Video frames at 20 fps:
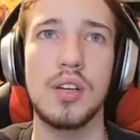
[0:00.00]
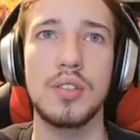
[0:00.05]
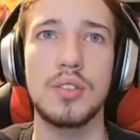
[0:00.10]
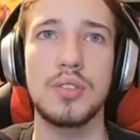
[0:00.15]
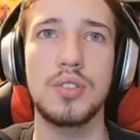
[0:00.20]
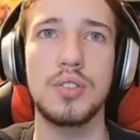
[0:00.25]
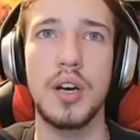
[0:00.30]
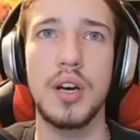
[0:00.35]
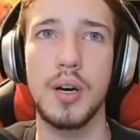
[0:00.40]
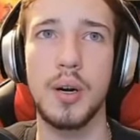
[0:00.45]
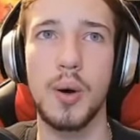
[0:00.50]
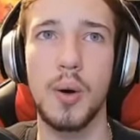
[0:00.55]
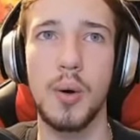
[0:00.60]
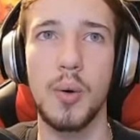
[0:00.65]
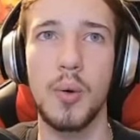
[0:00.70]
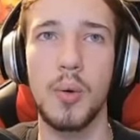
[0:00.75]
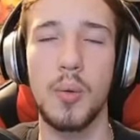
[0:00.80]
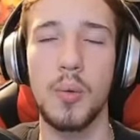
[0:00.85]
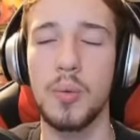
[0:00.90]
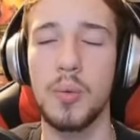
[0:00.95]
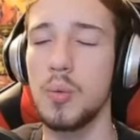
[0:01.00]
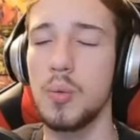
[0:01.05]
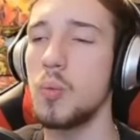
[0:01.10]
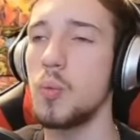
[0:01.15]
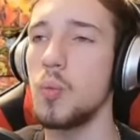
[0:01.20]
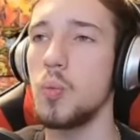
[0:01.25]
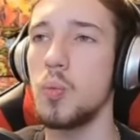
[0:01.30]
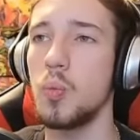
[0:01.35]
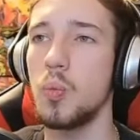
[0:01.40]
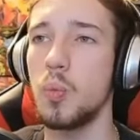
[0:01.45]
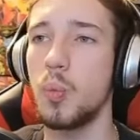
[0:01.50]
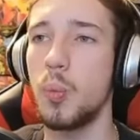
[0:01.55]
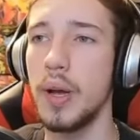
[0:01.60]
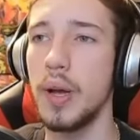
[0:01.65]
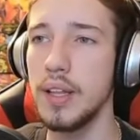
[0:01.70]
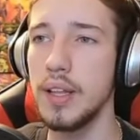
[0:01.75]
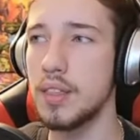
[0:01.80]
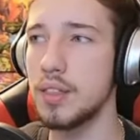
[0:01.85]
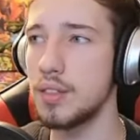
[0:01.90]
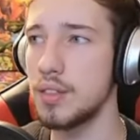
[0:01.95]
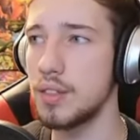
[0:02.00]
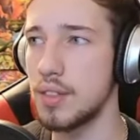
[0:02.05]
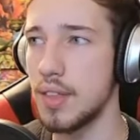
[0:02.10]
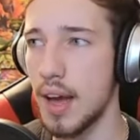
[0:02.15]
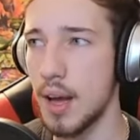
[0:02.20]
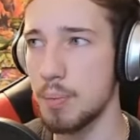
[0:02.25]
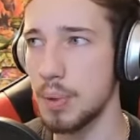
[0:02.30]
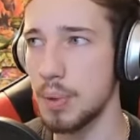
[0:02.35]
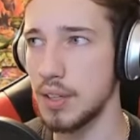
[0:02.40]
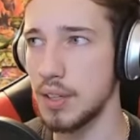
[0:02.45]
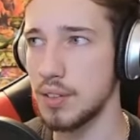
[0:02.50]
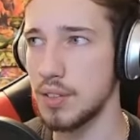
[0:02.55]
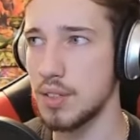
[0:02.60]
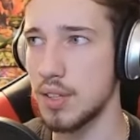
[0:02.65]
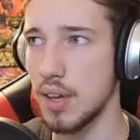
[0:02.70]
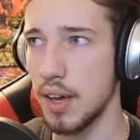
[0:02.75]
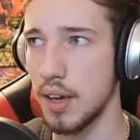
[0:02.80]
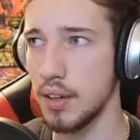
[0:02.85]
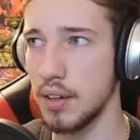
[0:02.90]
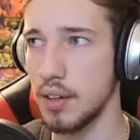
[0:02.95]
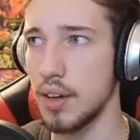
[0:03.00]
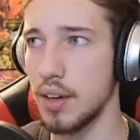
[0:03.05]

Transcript: So, with that being said,